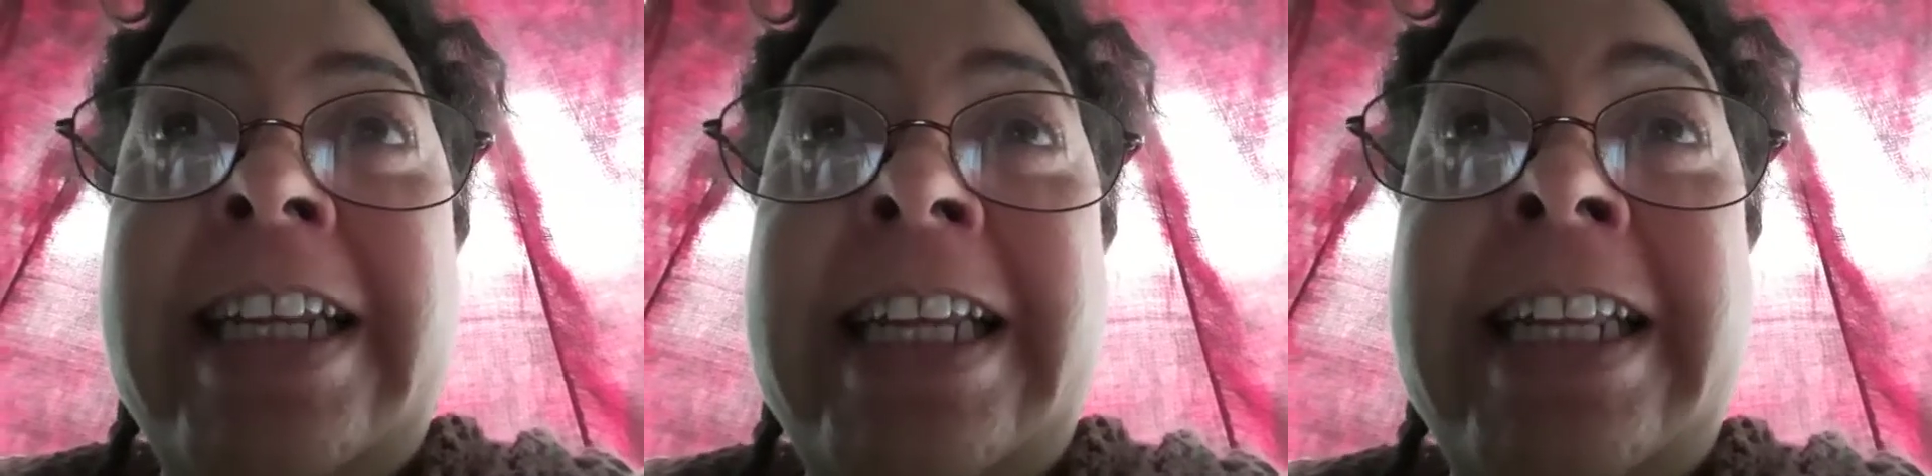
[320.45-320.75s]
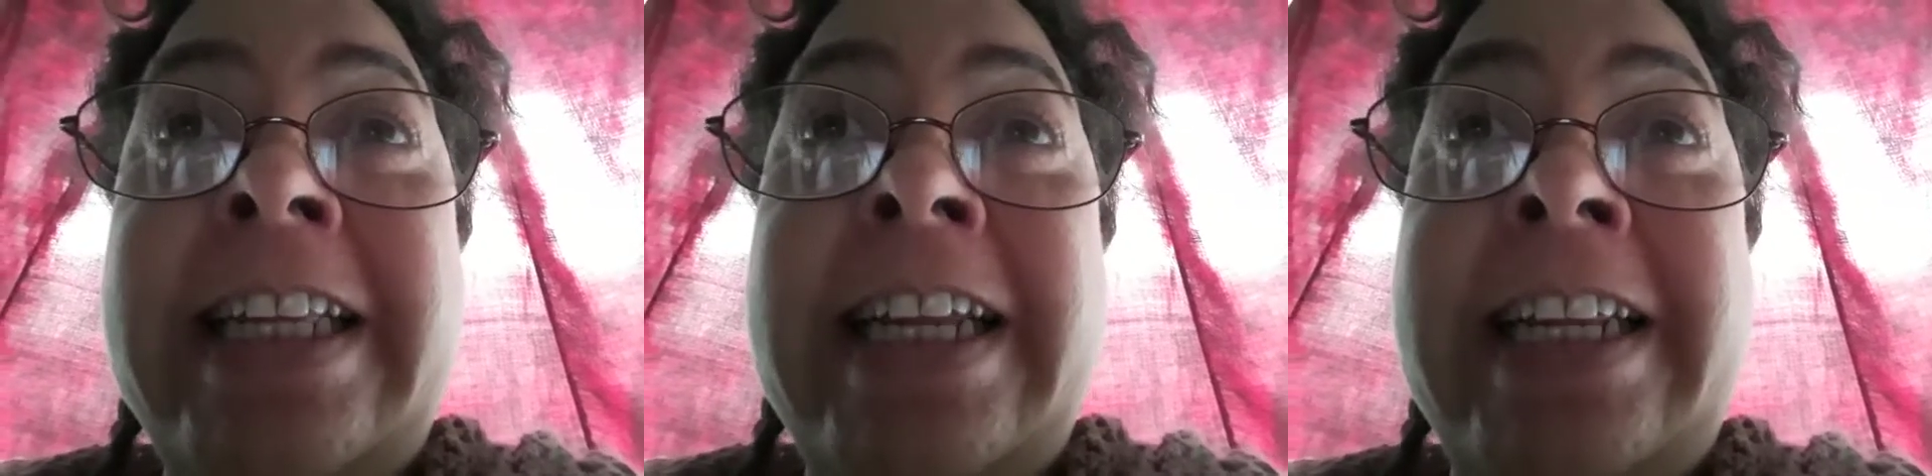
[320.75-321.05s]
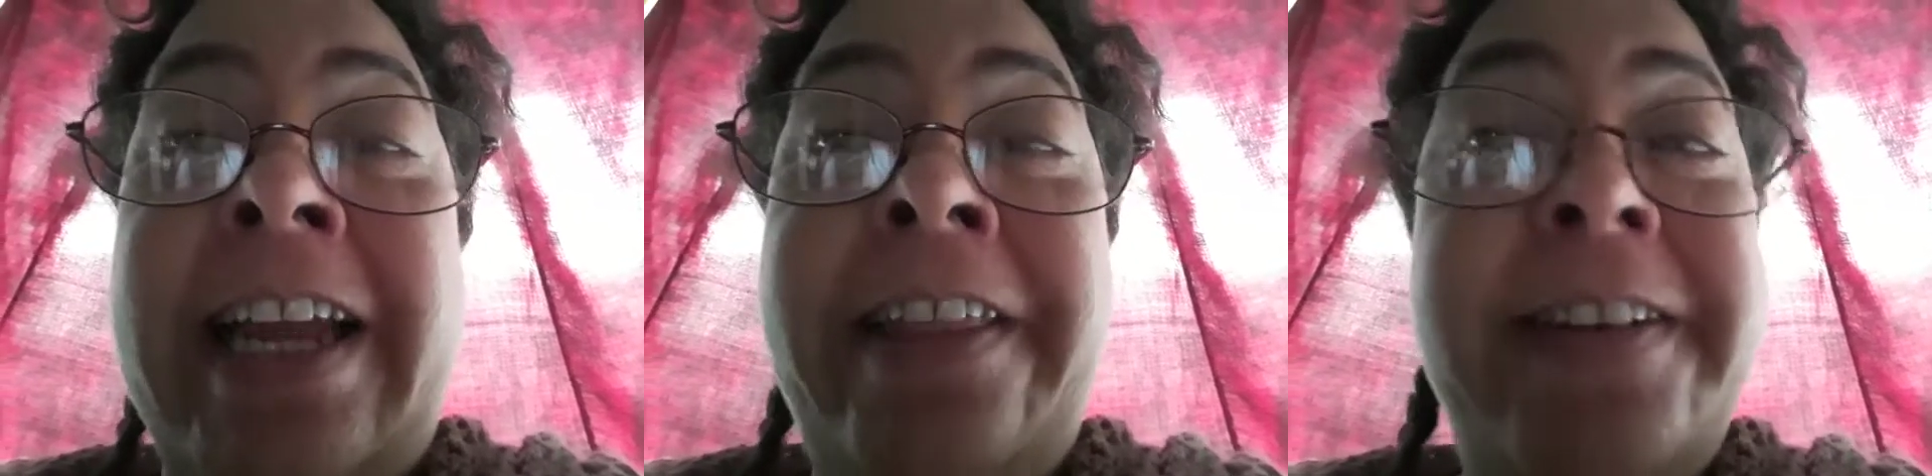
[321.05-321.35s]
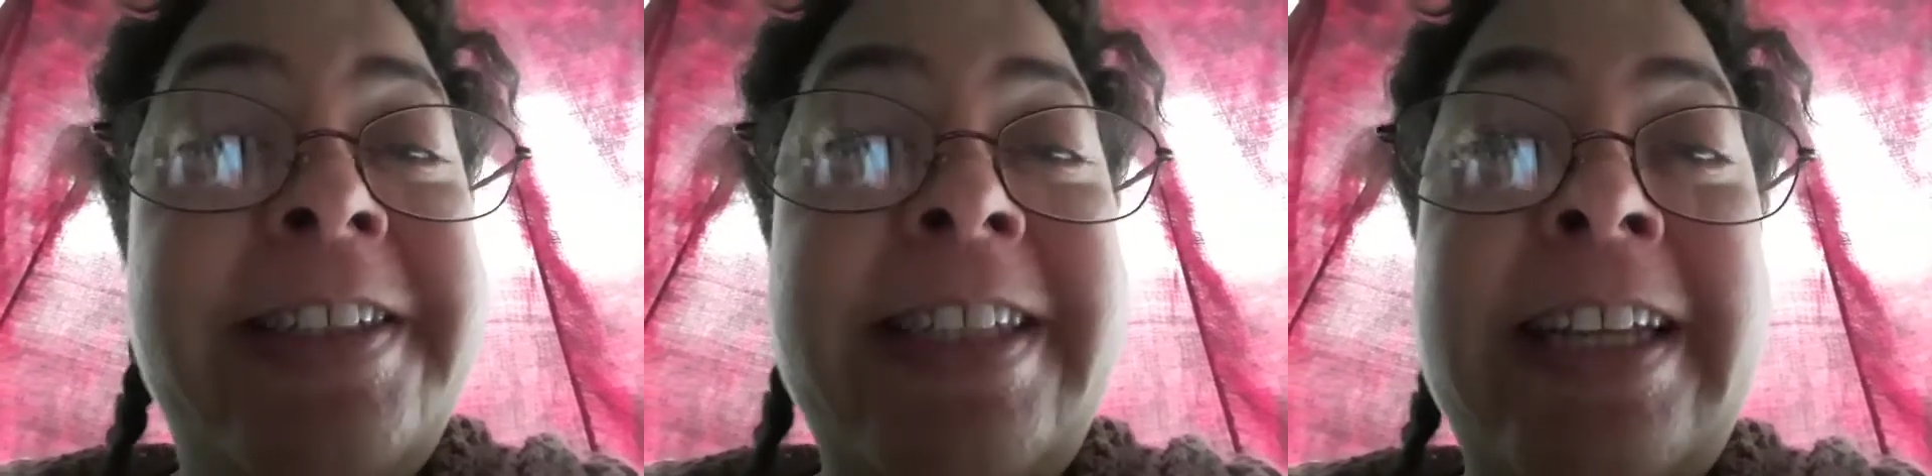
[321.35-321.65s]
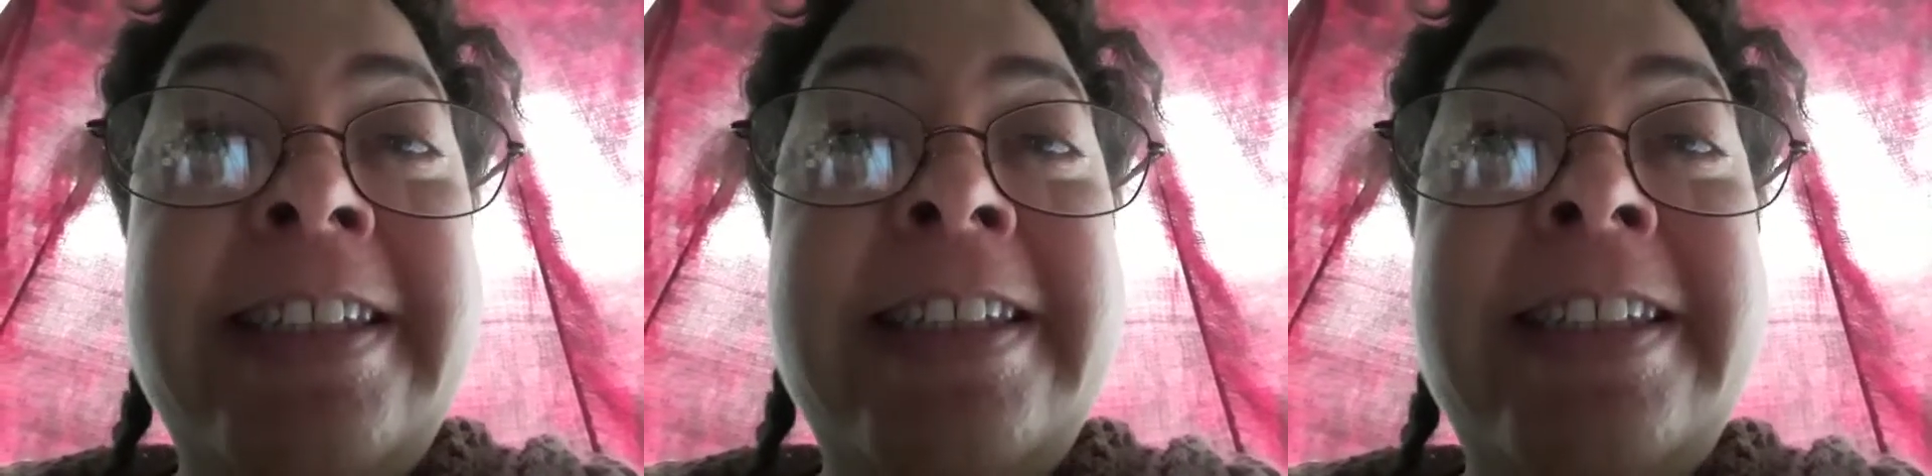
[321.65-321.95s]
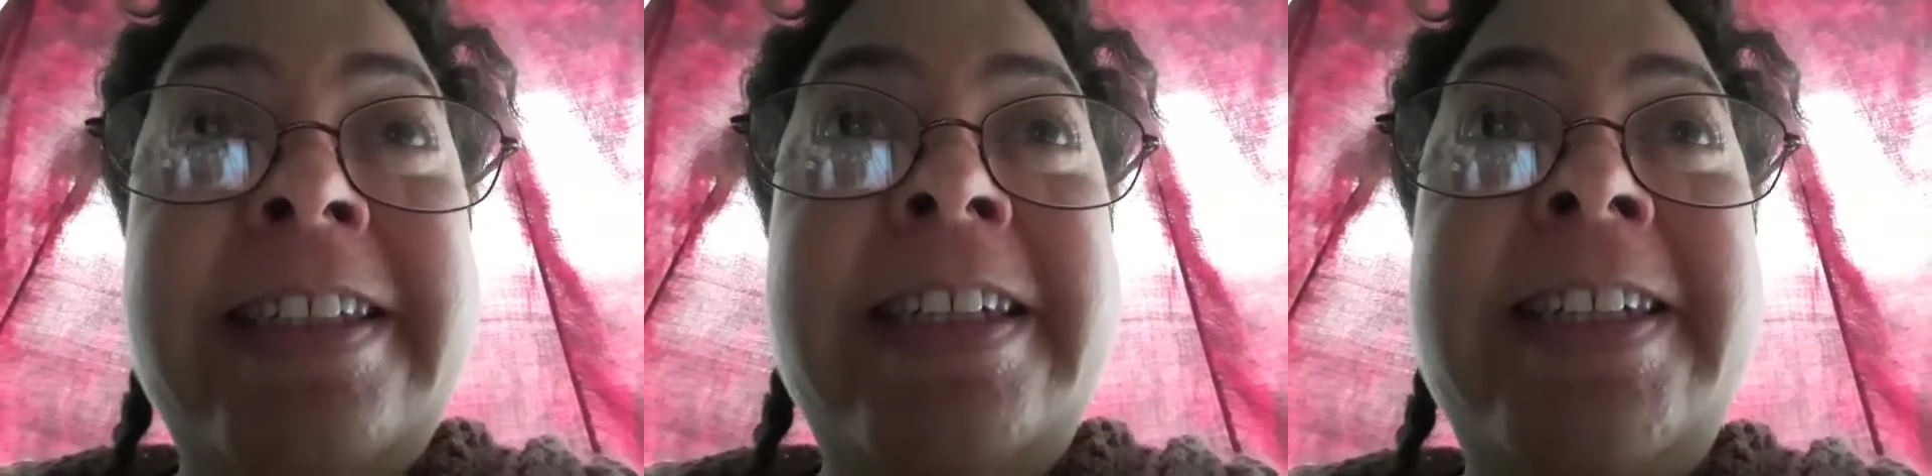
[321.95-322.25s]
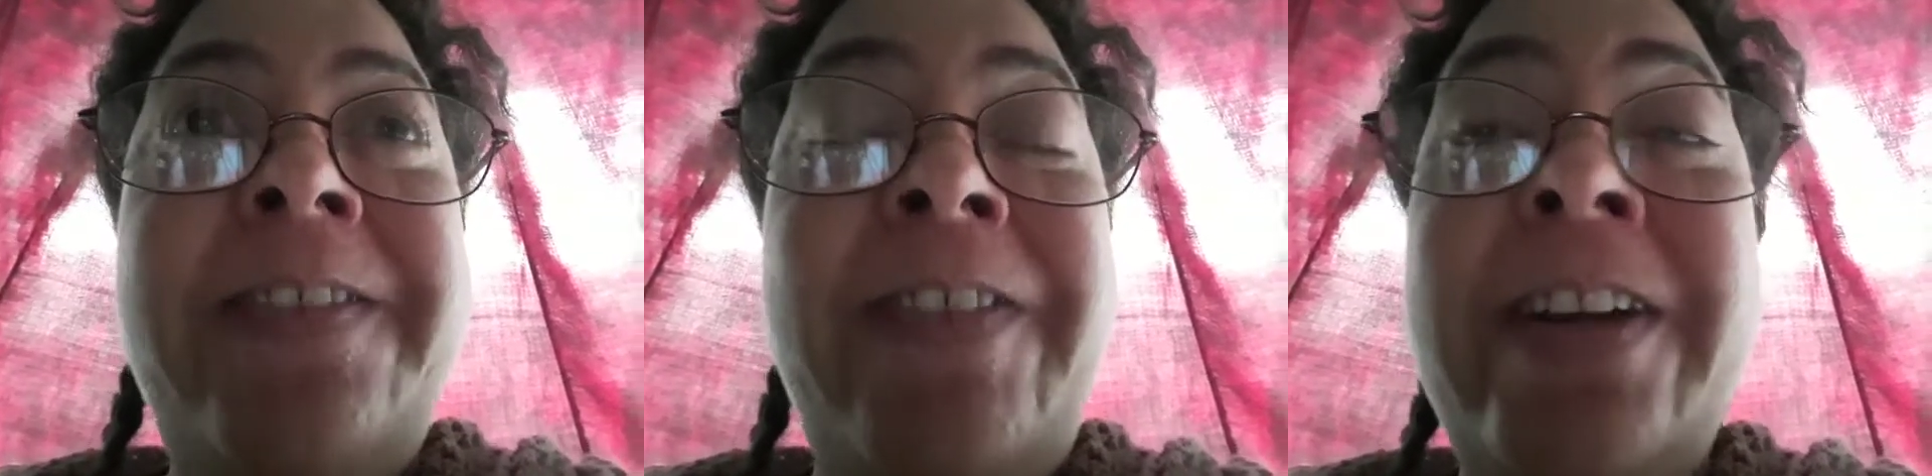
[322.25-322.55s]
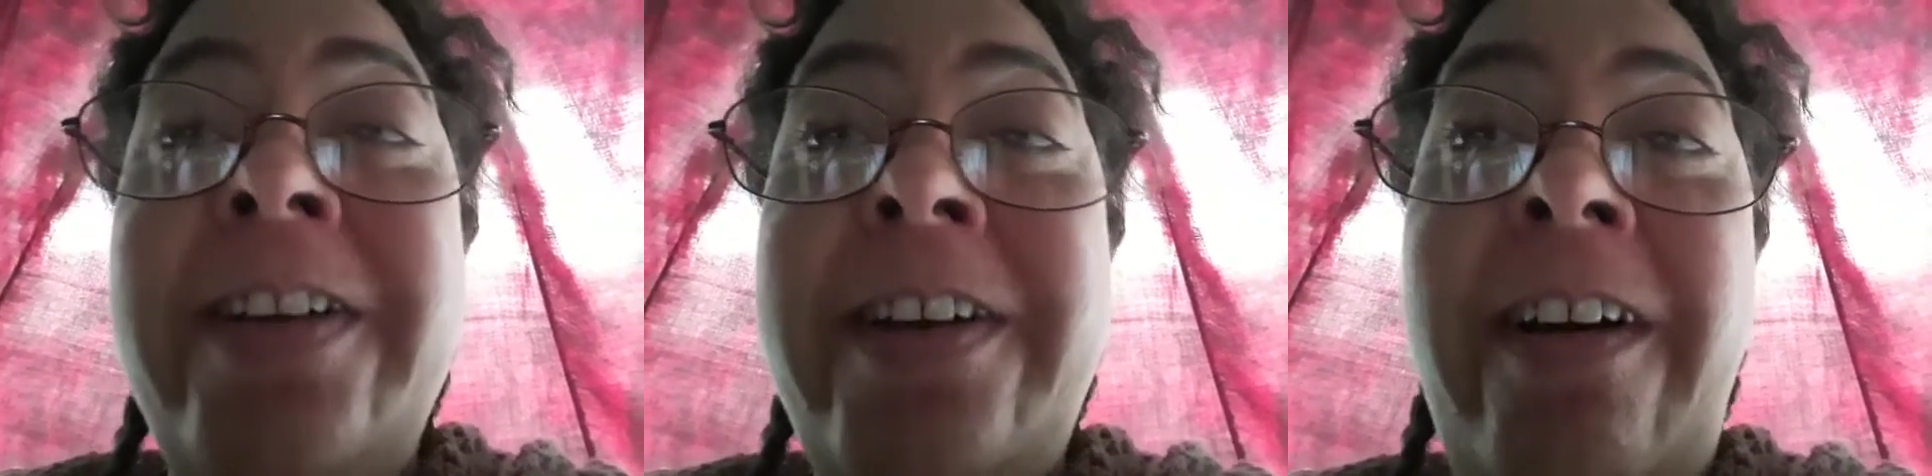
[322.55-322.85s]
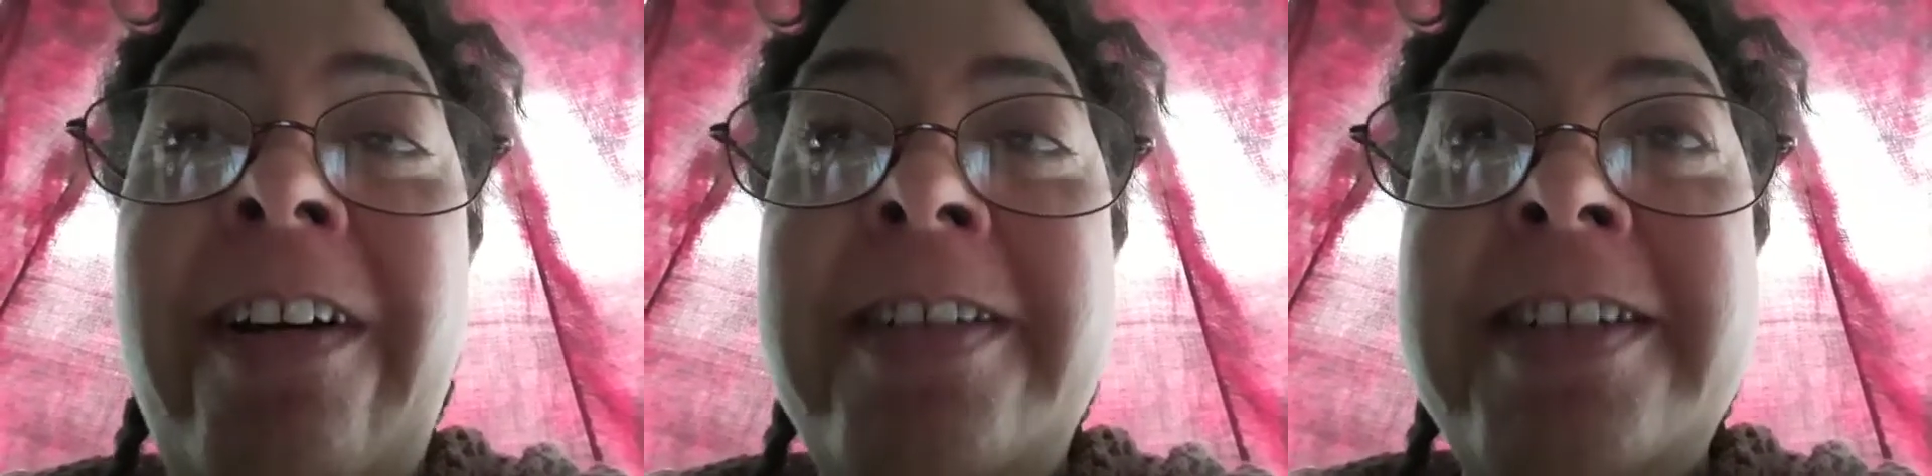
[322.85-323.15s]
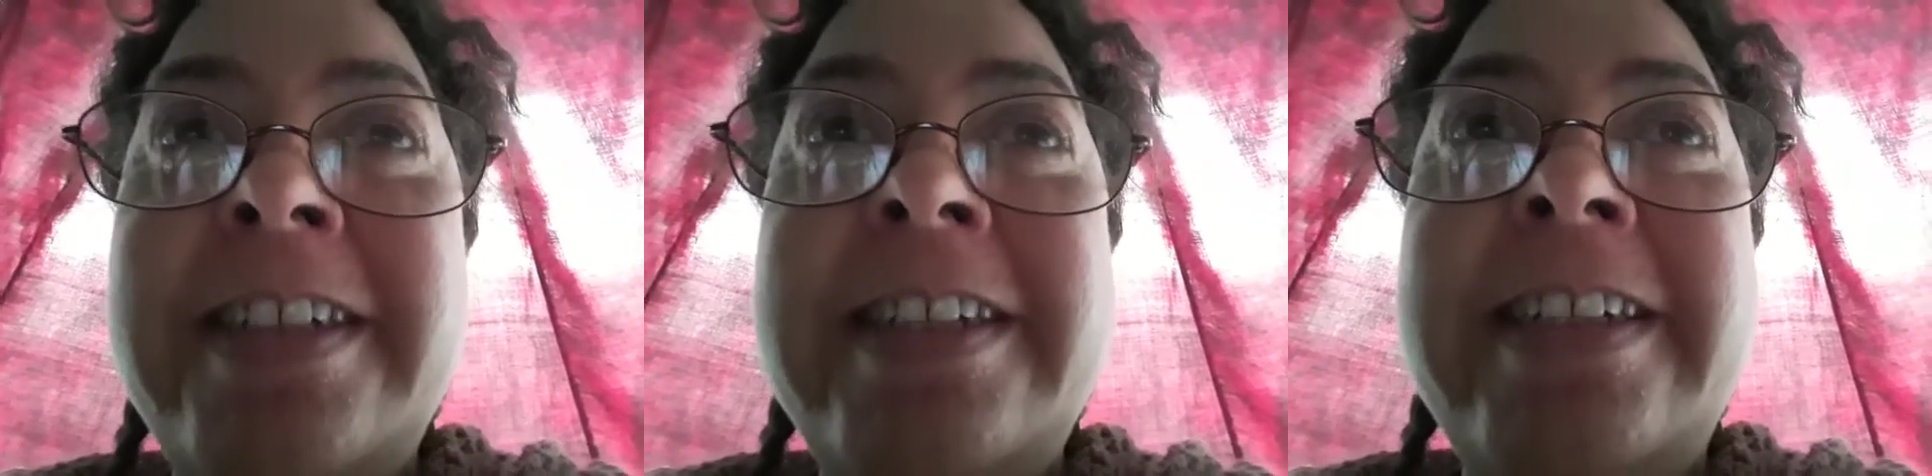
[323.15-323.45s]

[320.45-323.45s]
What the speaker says: in another sense, is pure gold.